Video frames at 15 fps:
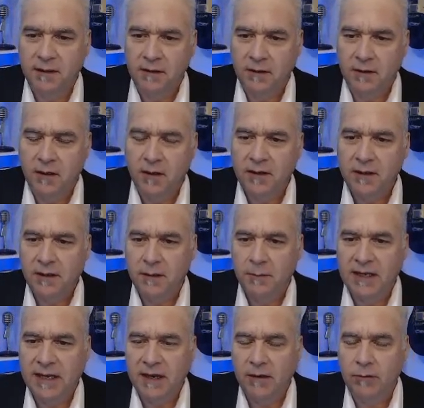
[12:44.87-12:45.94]
logging
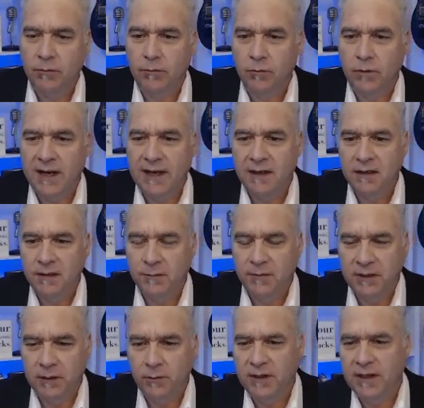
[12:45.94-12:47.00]
me out
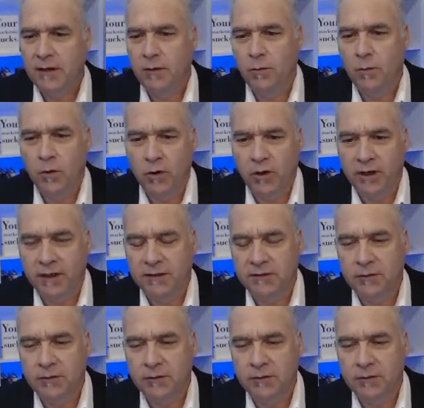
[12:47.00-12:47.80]
randomly without warning.